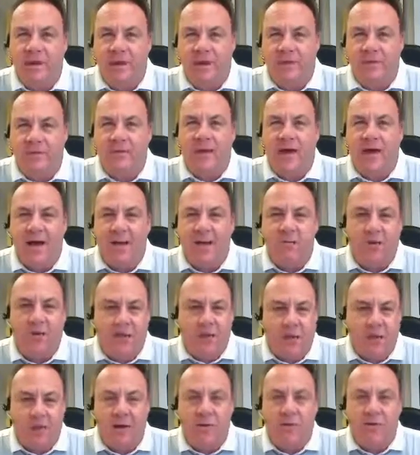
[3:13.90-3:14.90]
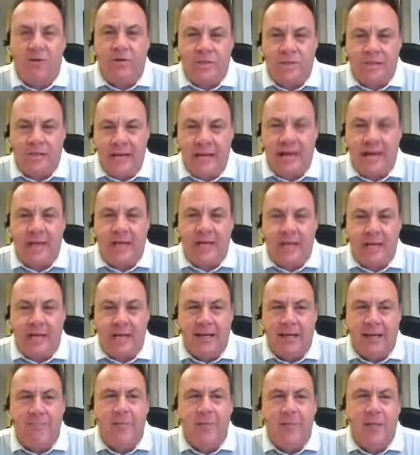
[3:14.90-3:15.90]
spend enough time really
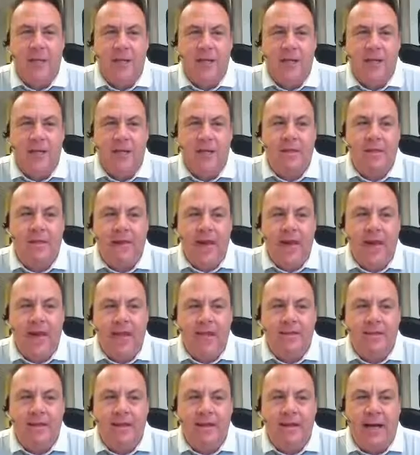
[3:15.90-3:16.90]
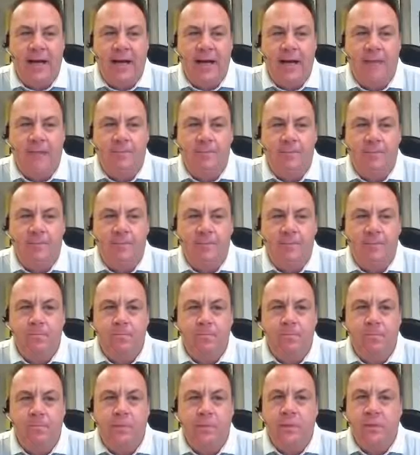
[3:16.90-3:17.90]
understanding that
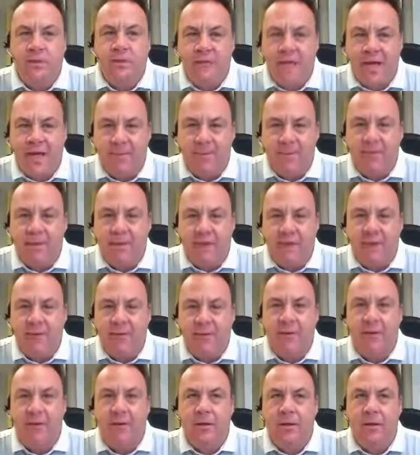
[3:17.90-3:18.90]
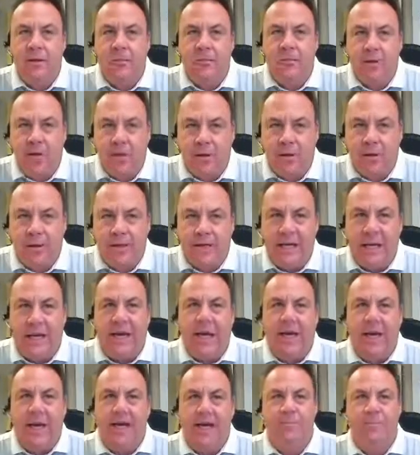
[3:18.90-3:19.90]
perception,
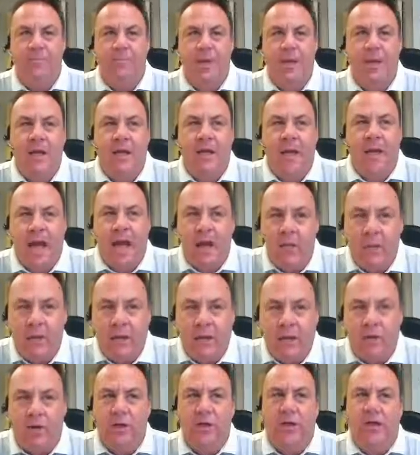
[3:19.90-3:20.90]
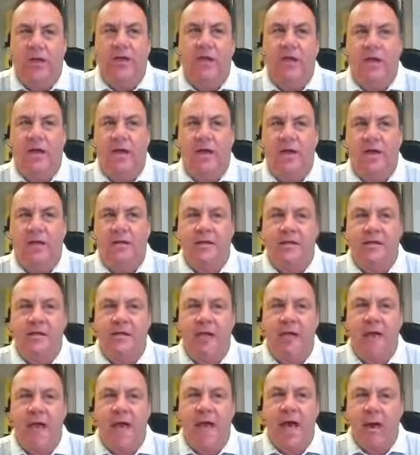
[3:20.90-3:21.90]
paradigm, how we look at things,
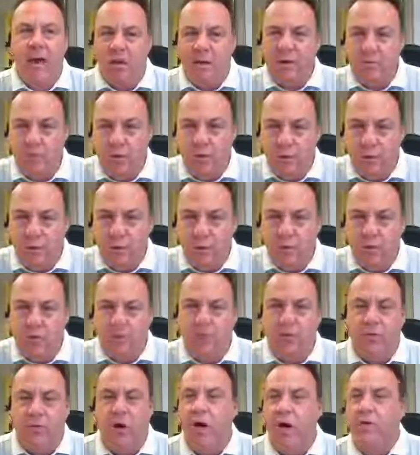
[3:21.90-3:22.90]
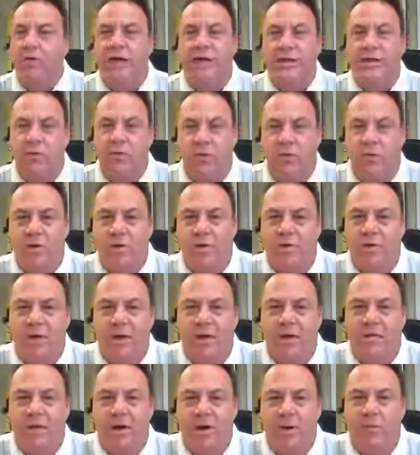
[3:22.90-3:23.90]
how we move, all that sort of
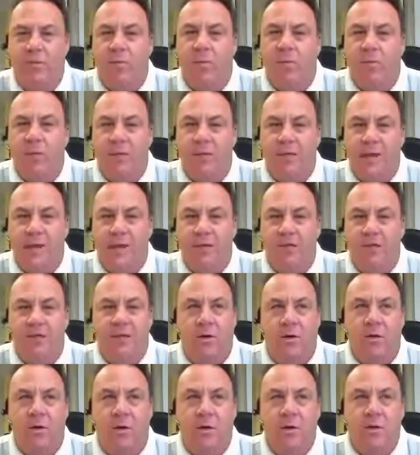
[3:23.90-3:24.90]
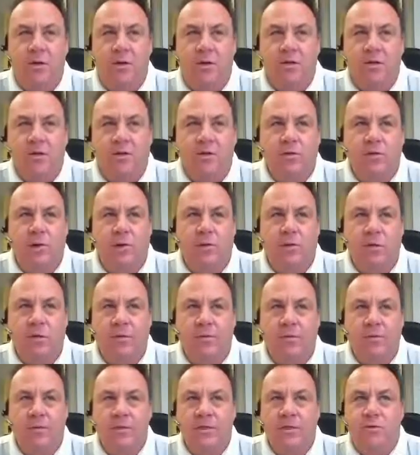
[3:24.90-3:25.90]
stuff, how important that is. So Tony
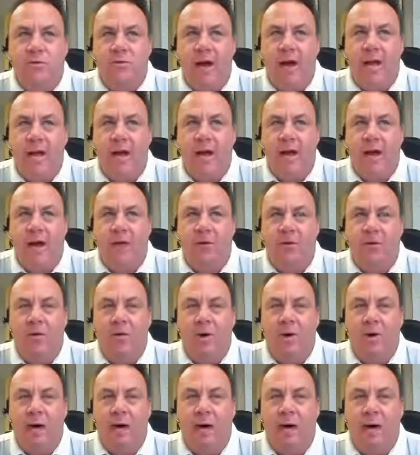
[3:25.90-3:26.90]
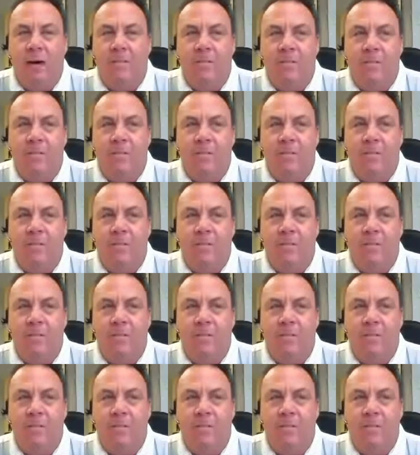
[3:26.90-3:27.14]
Robbins is right now